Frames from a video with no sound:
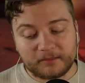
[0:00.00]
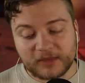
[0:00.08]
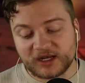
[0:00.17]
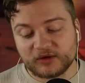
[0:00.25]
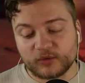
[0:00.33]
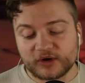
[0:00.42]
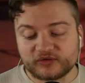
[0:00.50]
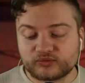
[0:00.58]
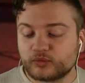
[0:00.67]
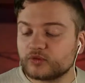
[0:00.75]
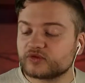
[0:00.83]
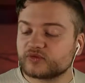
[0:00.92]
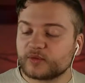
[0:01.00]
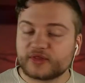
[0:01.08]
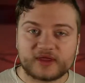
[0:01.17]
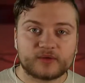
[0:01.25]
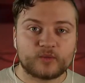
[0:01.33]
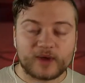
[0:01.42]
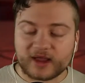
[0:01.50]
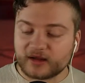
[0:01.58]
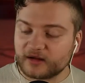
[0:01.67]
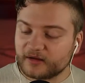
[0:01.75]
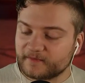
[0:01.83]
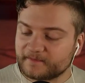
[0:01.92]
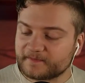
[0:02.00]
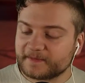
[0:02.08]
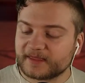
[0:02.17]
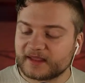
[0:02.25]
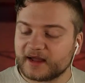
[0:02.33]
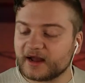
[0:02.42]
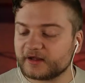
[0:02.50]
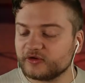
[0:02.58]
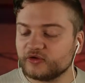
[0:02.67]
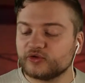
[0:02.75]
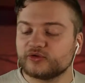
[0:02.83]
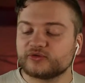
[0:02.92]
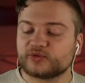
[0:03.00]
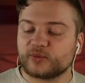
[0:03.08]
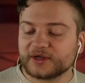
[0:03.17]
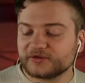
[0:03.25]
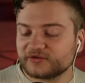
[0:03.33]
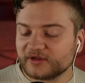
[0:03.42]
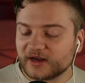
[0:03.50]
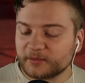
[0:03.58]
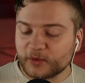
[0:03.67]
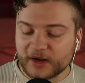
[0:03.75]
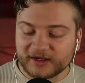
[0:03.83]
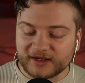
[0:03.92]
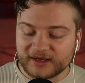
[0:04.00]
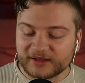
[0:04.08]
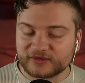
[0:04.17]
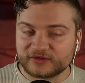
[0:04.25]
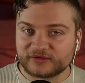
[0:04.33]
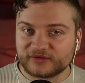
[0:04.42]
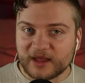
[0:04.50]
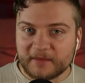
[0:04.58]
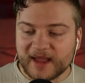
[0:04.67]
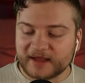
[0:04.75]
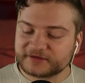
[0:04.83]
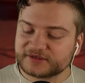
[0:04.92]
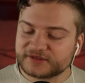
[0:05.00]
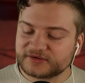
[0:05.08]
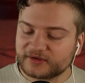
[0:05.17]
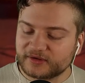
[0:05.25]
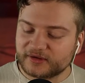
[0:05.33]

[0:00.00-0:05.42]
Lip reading: Many rituals within Wicca are used when celebrating the Sabbats,